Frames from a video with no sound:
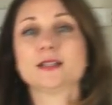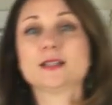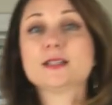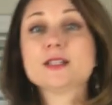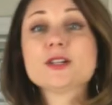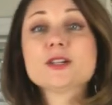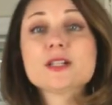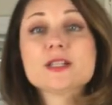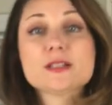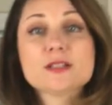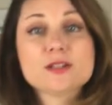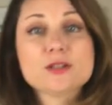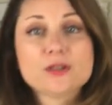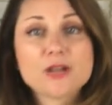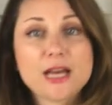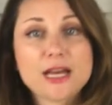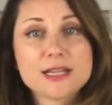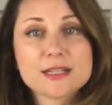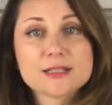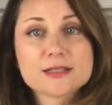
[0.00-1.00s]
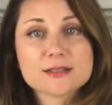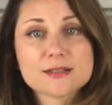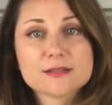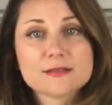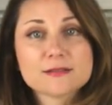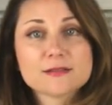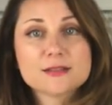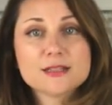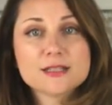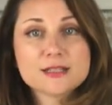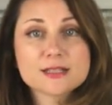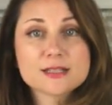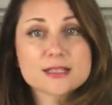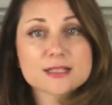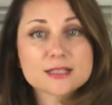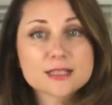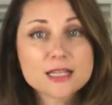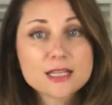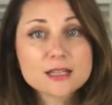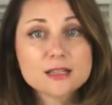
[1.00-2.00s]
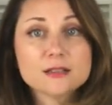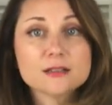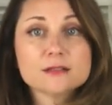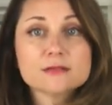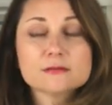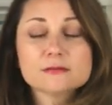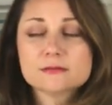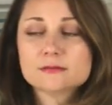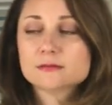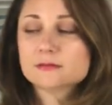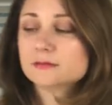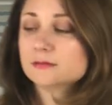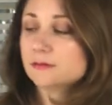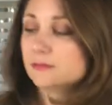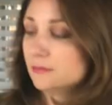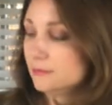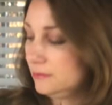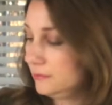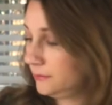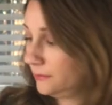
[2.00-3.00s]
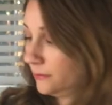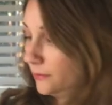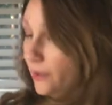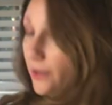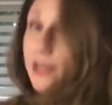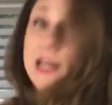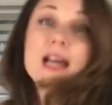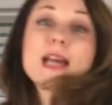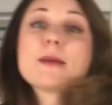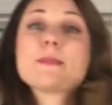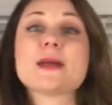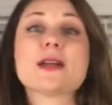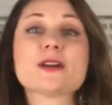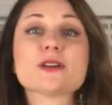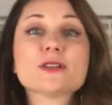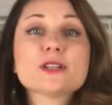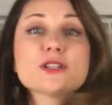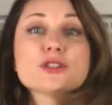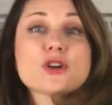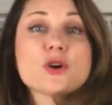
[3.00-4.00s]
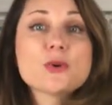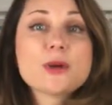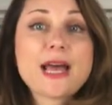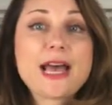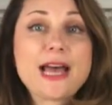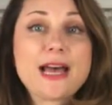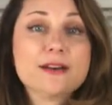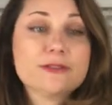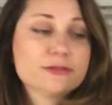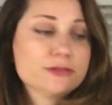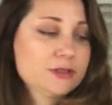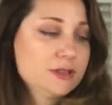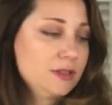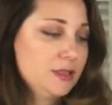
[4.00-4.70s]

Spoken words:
Seriously, you guys, this is a skill that I apparently don't have.